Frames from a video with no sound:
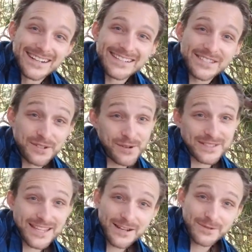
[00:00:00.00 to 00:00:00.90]
Still go
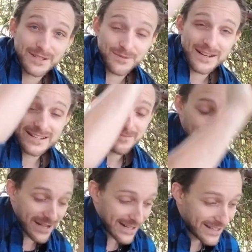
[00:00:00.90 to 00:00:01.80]
outside when it's raining,
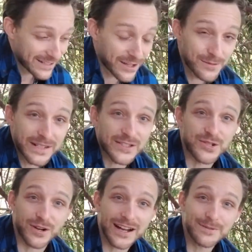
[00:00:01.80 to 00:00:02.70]
but when it's
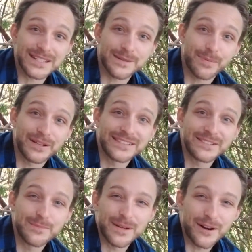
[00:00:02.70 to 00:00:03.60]
dry, we get to play a
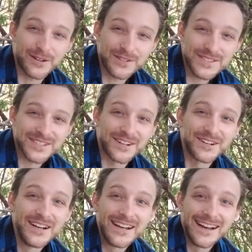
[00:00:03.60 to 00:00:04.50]
little bit harder. So
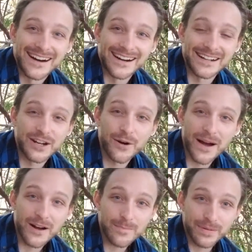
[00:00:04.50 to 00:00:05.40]
go
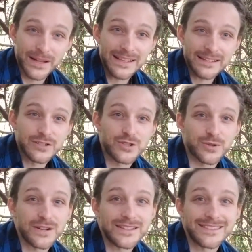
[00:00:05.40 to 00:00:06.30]
out, play,
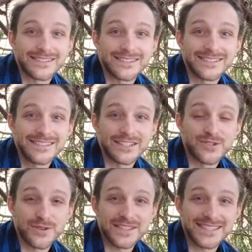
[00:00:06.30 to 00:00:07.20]
enjoy
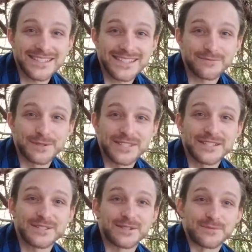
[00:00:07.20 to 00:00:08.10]
the season. We'll see
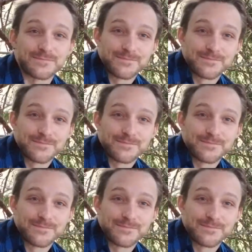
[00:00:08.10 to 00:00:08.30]
you soon.